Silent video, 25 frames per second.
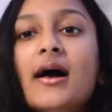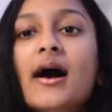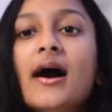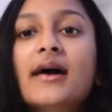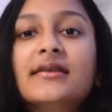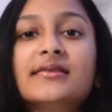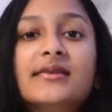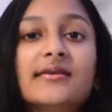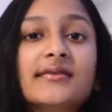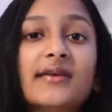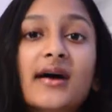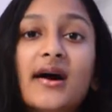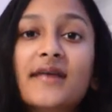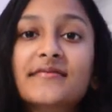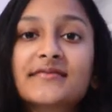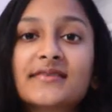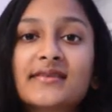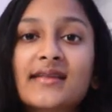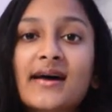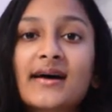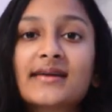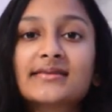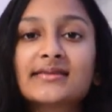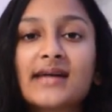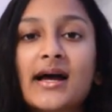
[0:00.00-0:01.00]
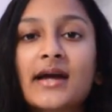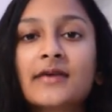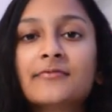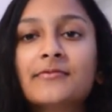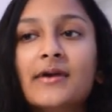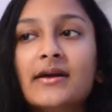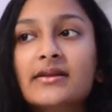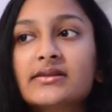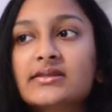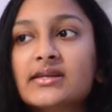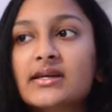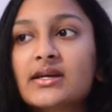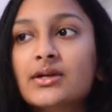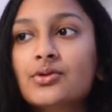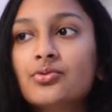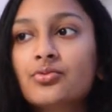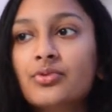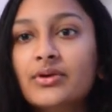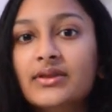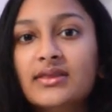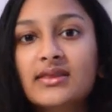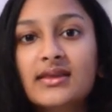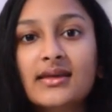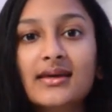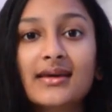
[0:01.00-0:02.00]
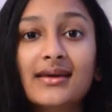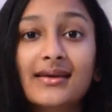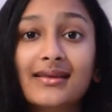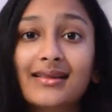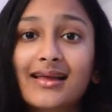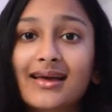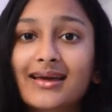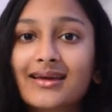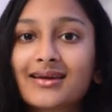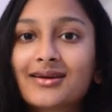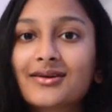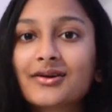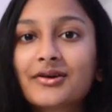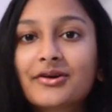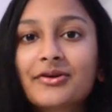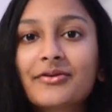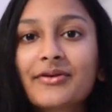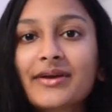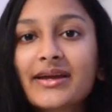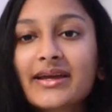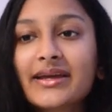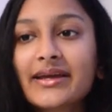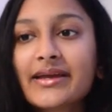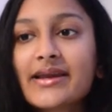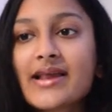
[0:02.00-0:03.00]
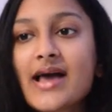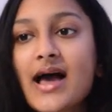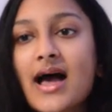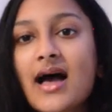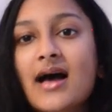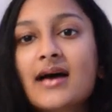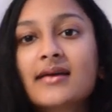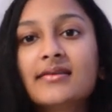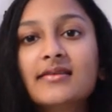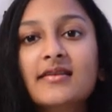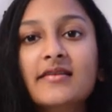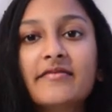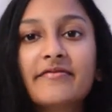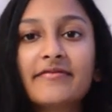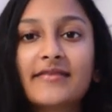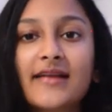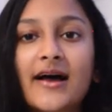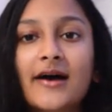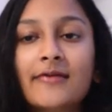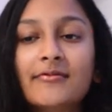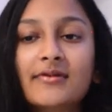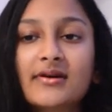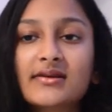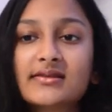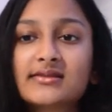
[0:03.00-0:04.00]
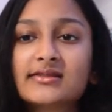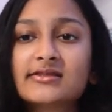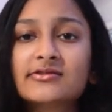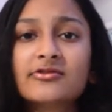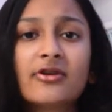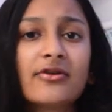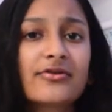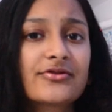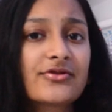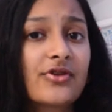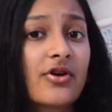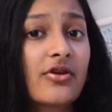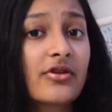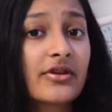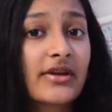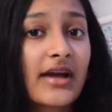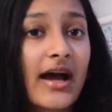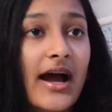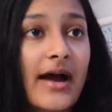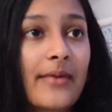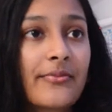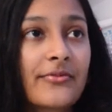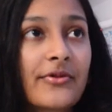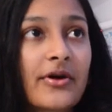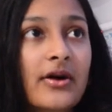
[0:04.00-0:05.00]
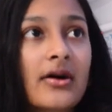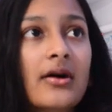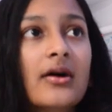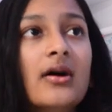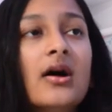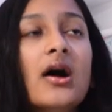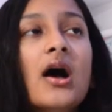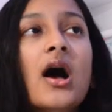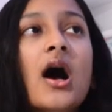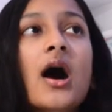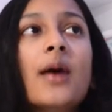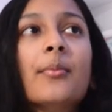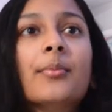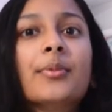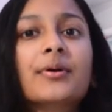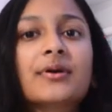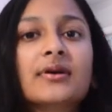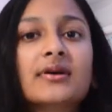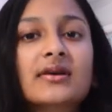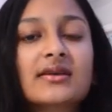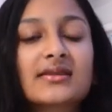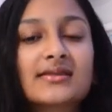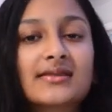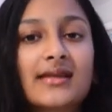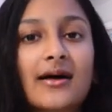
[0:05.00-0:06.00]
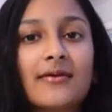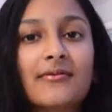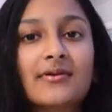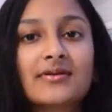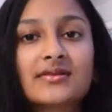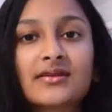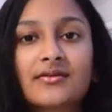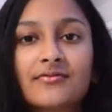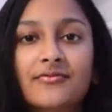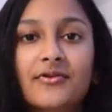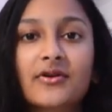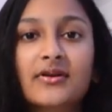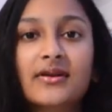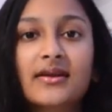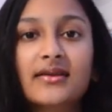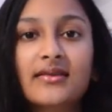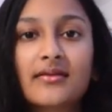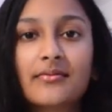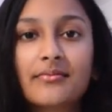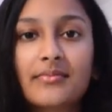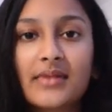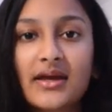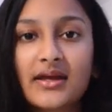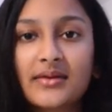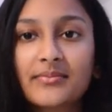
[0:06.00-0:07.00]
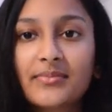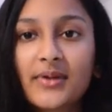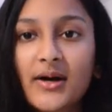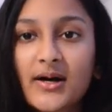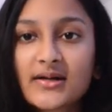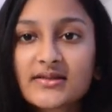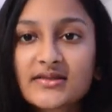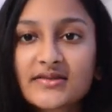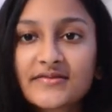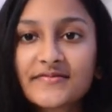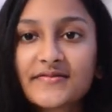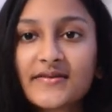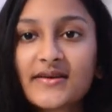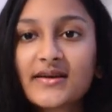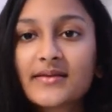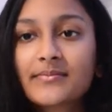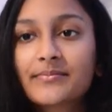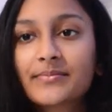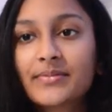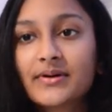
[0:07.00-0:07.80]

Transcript: And then after that, I went in with the like green and the flowers, not on camera, because that wasn't really the main part of it,